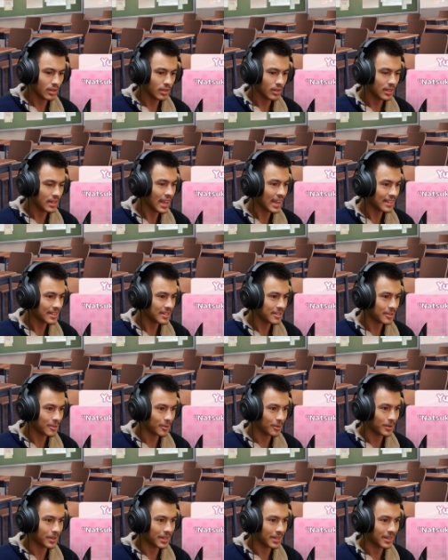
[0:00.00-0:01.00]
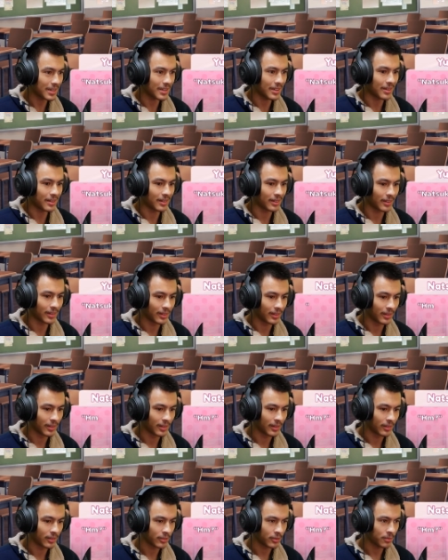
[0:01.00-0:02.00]
Natsuki.
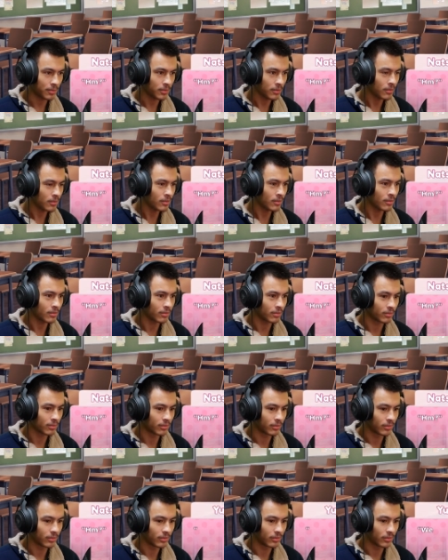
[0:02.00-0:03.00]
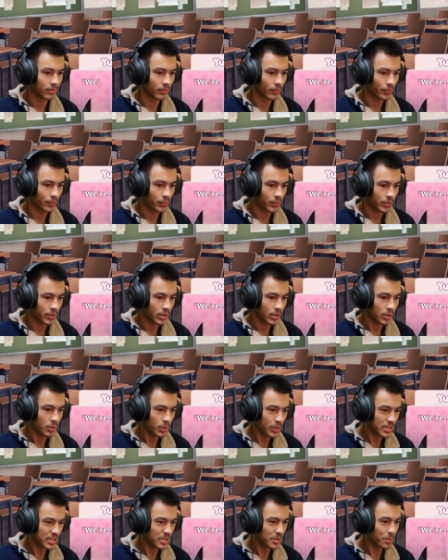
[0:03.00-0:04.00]

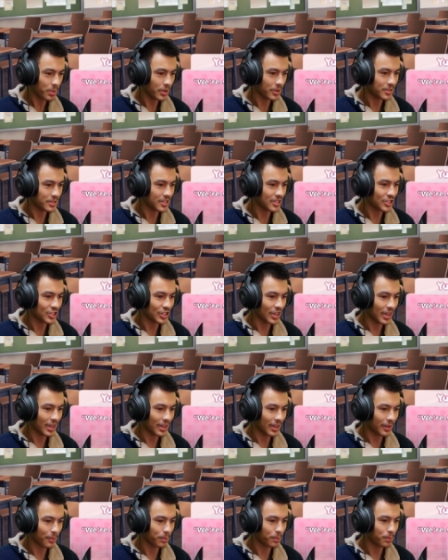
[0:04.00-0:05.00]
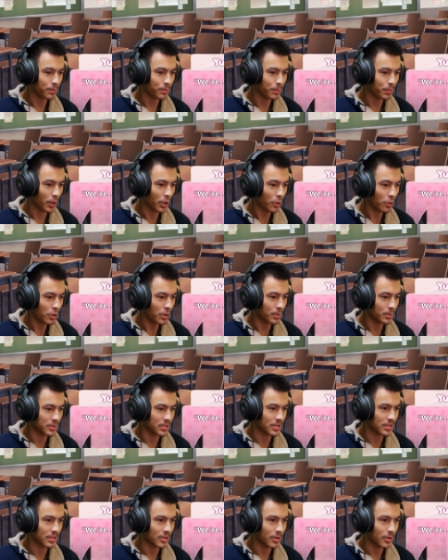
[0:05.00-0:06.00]
We're supposed to share
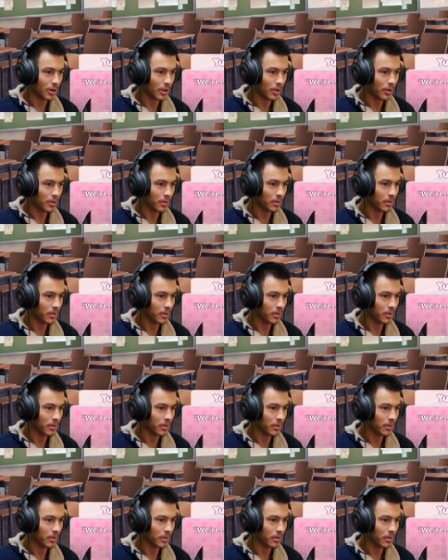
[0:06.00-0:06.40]
poems, you know?